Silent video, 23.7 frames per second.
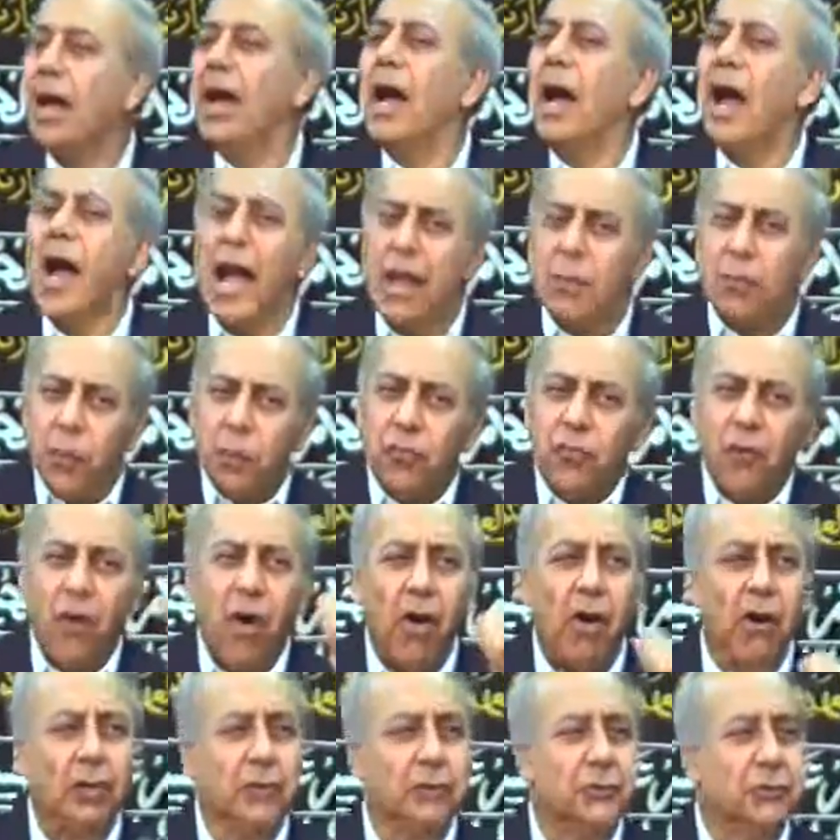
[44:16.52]
I move
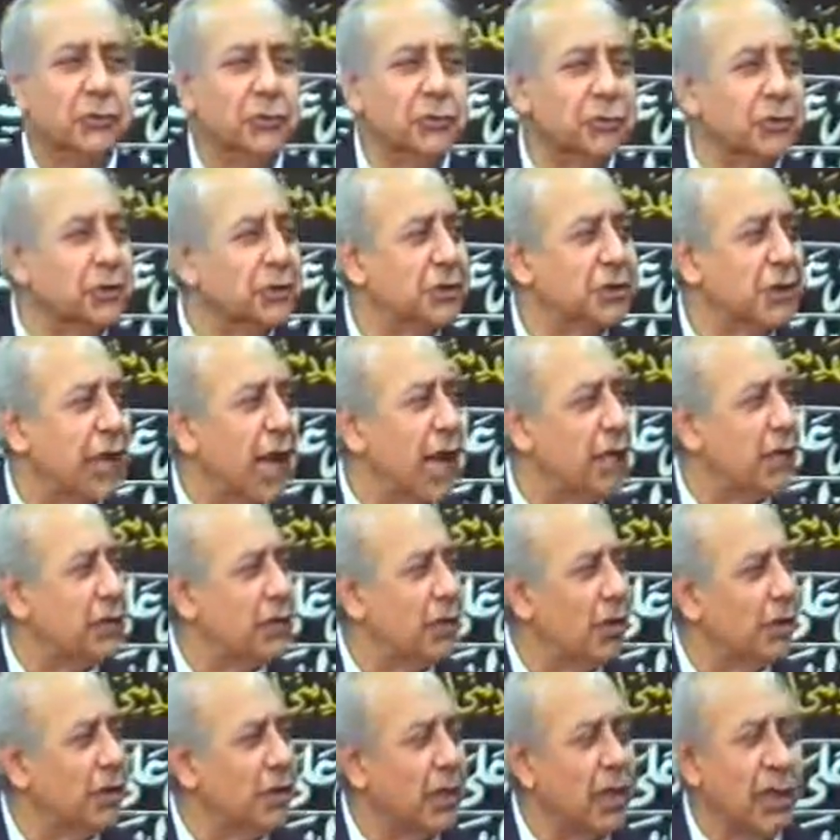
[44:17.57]
on to start
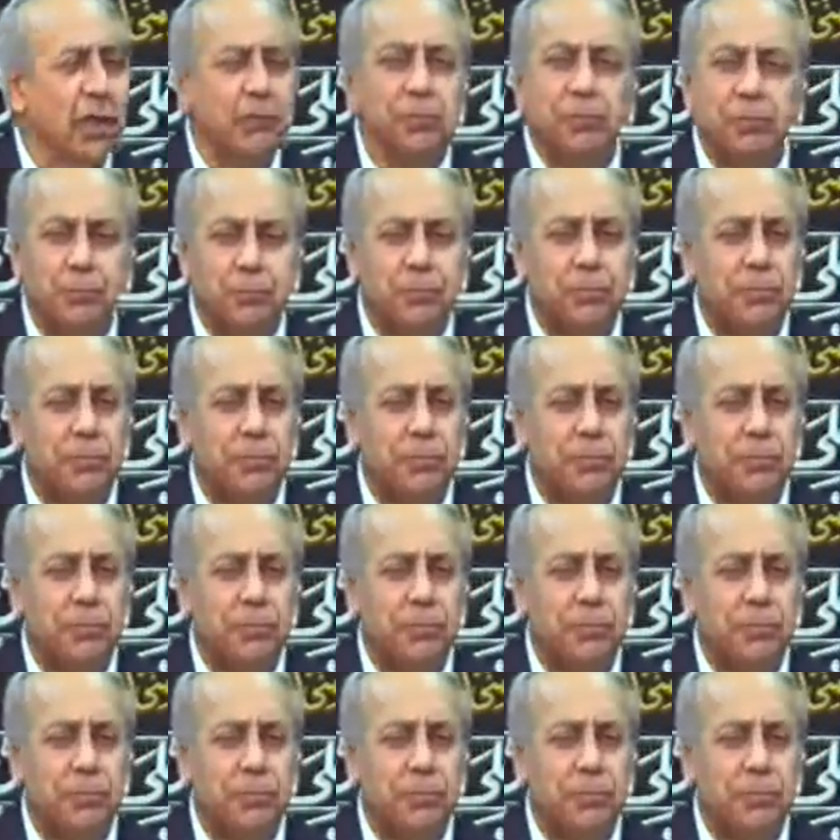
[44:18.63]
on the